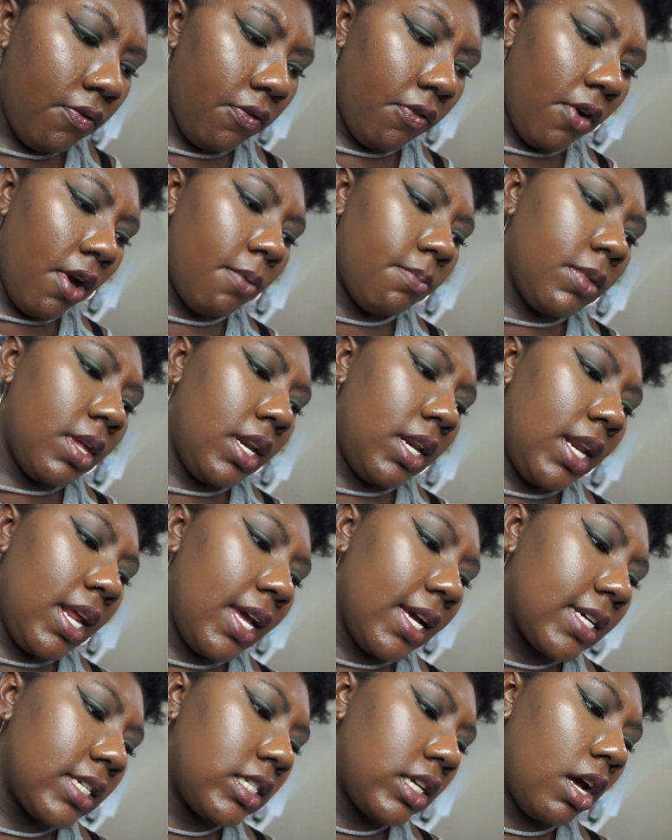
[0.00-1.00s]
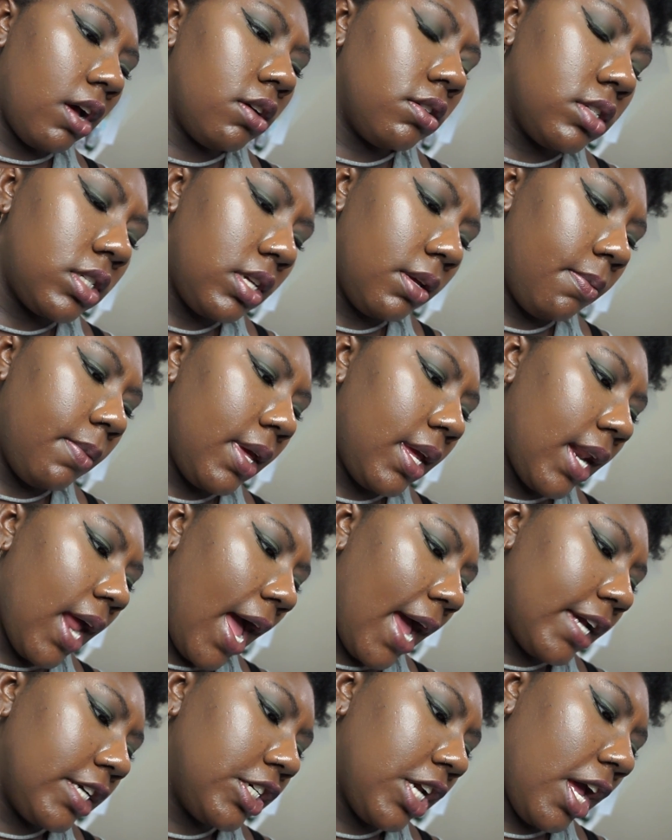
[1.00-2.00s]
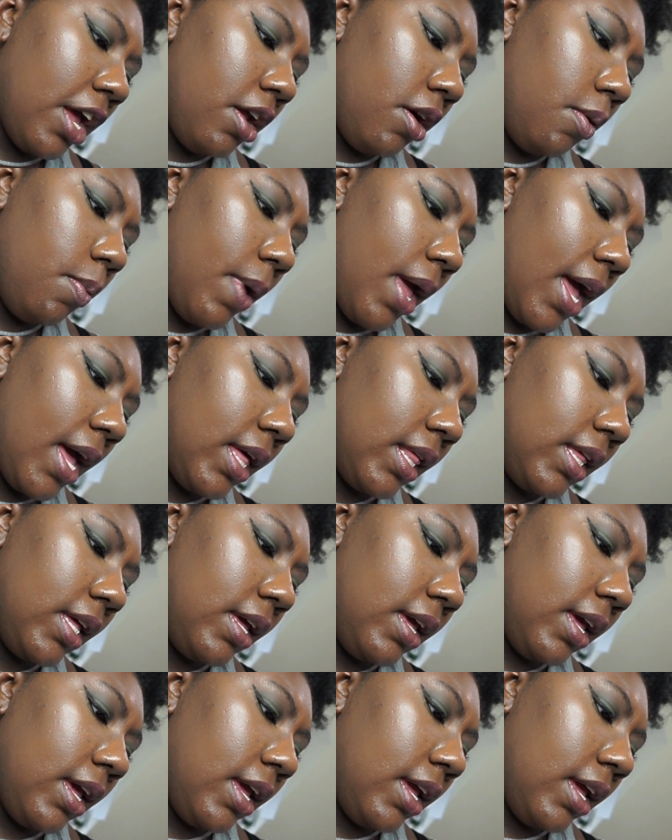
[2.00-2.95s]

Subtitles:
from the NYX Ultimate eyeshadow palette